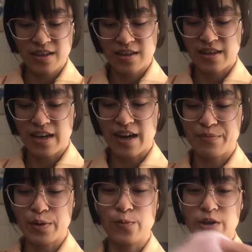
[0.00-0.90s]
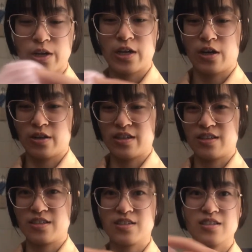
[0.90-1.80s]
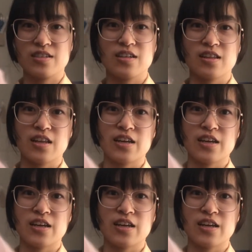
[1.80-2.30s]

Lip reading: that I've been working on this like